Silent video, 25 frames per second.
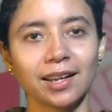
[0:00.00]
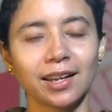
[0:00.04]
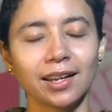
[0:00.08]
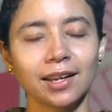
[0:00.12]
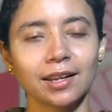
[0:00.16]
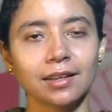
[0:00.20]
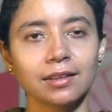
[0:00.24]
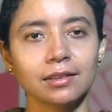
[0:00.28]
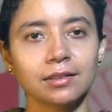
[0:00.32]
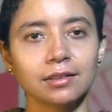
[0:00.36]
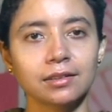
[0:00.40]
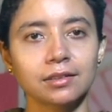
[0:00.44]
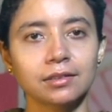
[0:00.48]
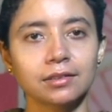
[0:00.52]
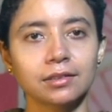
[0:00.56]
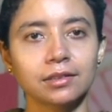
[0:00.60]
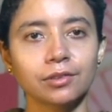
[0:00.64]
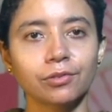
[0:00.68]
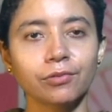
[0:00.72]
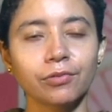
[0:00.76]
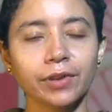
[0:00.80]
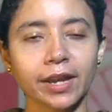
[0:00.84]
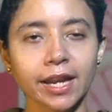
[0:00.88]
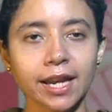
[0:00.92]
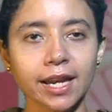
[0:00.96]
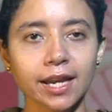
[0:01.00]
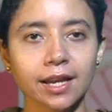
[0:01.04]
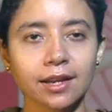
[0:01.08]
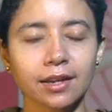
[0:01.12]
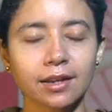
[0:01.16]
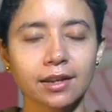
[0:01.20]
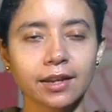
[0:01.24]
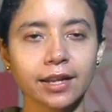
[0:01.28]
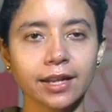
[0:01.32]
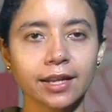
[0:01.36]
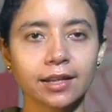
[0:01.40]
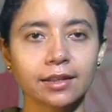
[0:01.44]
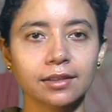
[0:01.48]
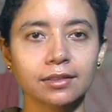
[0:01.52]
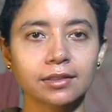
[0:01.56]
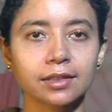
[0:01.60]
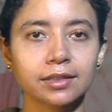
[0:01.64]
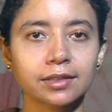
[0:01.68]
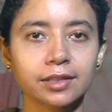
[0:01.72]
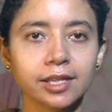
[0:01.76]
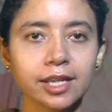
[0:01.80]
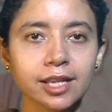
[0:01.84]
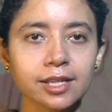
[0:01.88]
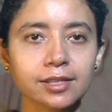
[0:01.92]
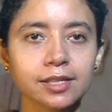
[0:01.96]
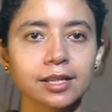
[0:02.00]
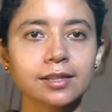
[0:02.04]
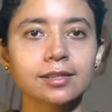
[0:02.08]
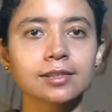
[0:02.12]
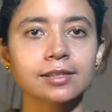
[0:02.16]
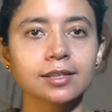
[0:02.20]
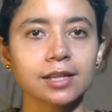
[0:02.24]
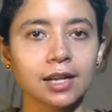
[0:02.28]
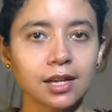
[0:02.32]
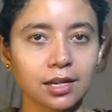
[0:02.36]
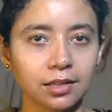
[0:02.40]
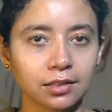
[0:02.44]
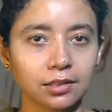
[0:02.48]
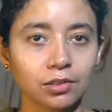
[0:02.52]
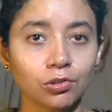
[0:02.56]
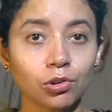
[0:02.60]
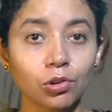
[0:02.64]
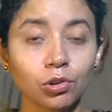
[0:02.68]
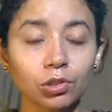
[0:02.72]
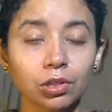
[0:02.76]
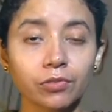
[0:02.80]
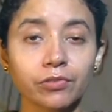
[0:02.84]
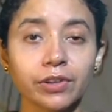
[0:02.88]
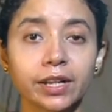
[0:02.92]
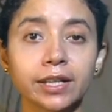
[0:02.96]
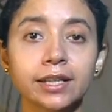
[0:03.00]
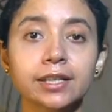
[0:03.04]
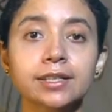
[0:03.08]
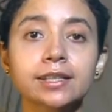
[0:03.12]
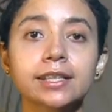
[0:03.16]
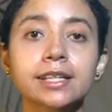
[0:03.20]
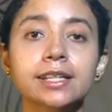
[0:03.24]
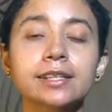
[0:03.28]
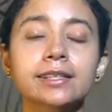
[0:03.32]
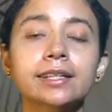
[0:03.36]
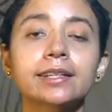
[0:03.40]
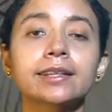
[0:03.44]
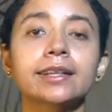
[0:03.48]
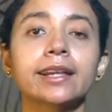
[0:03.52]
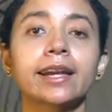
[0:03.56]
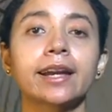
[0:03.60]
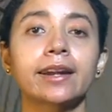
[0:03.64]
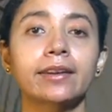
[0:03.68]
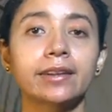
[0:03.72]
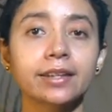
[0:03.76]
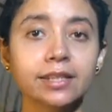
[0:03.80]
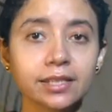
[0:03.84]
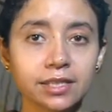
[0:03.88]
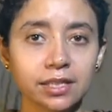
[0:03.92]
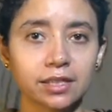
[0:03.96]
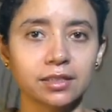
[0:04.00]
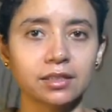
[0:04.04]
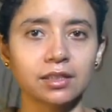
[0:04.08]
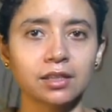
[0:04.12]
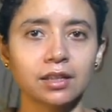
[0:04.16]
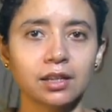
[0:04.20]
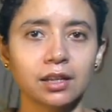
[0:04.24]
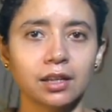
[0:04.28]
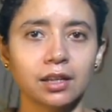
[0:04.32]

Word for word: and the way the things are sung the, the way the things are narrated